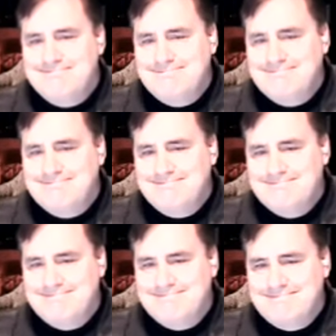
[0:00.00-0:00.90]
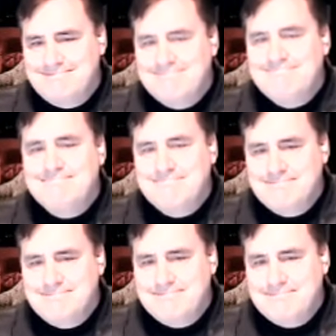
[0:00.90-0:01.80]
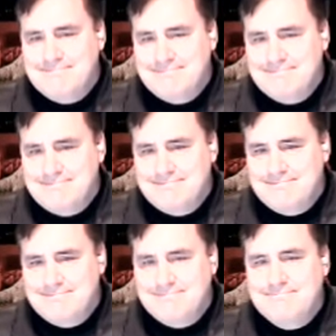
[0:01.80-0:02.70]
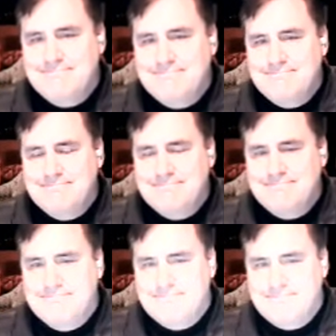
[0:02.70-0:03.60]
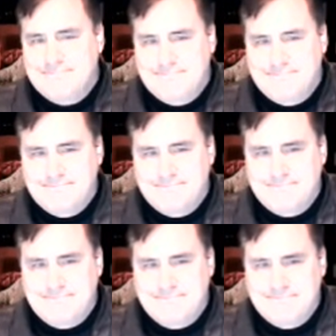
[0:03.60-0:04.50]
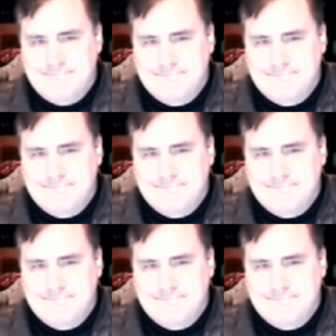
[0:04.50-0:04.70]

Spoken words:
This person isn't speaking.